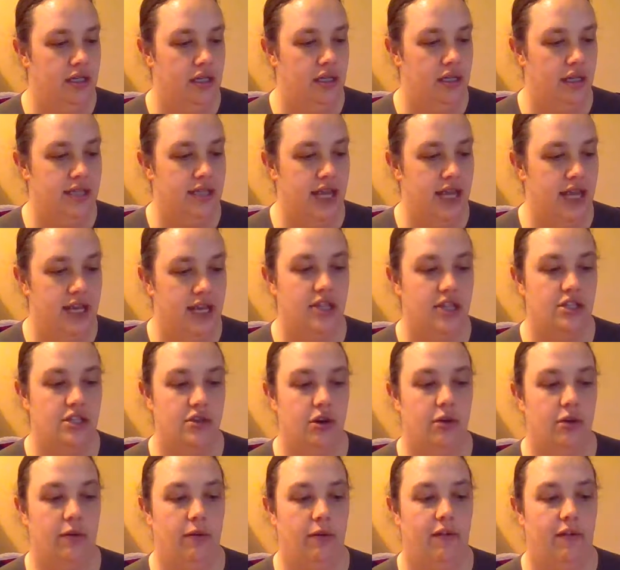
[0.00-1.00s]
Now take it
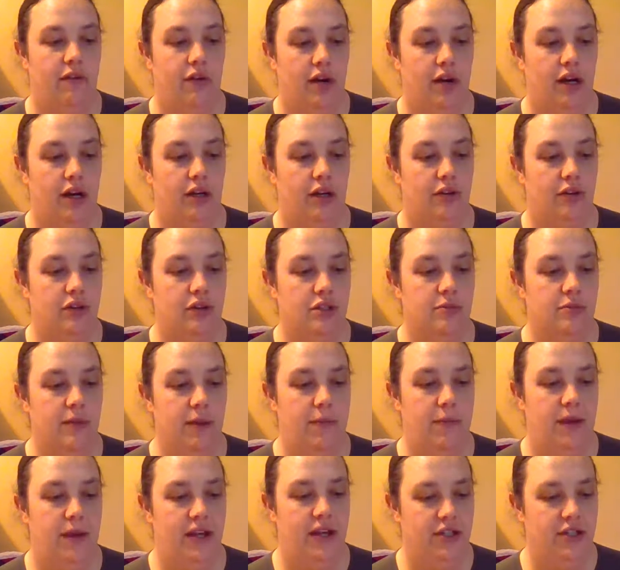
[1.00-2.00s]
to her before I lose
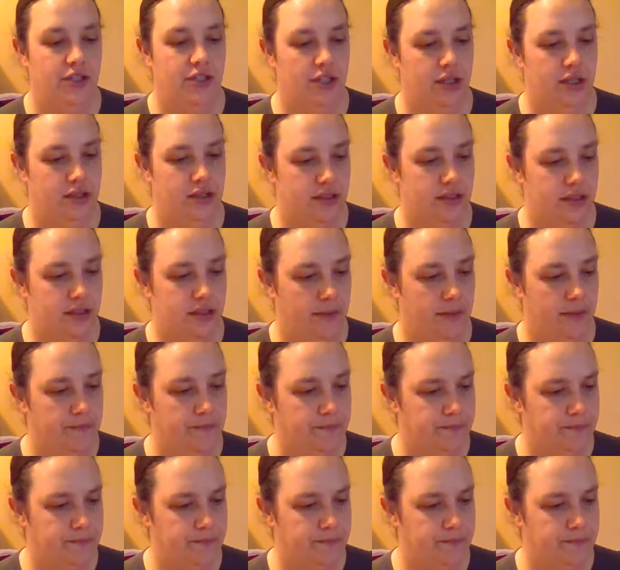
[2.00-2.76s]
my patience.